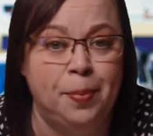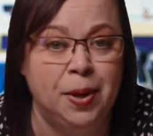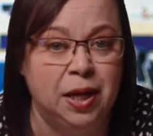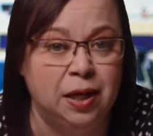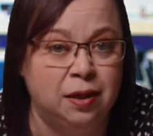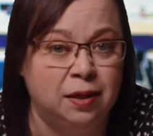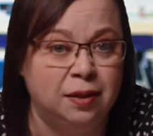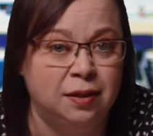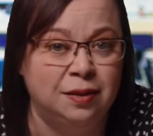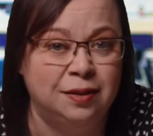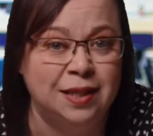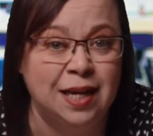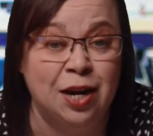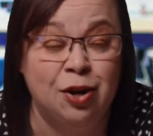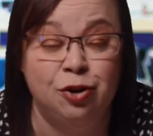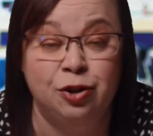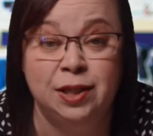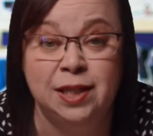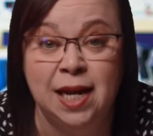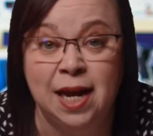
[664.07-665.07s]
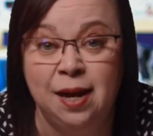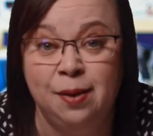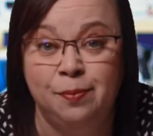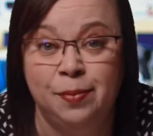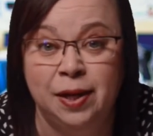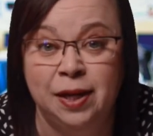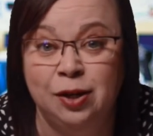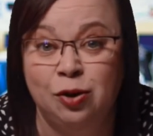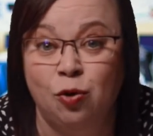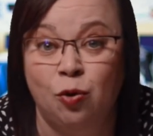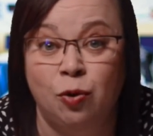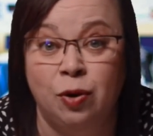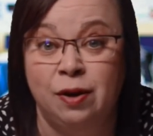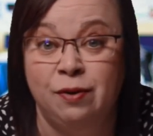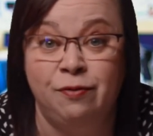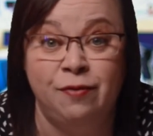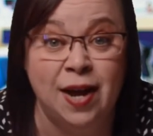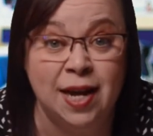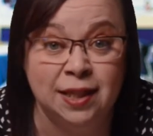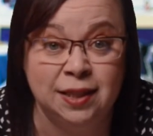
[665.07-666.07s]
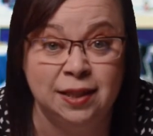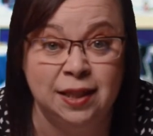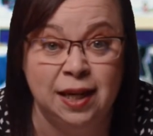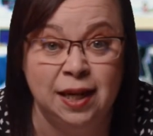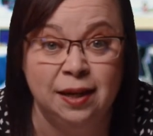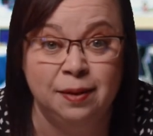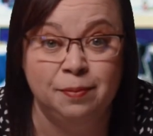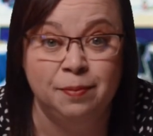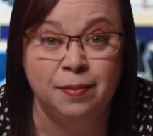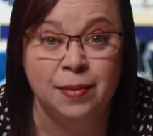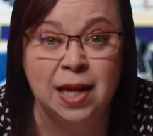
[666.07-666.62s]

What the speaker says: bills, entertainment, or investing,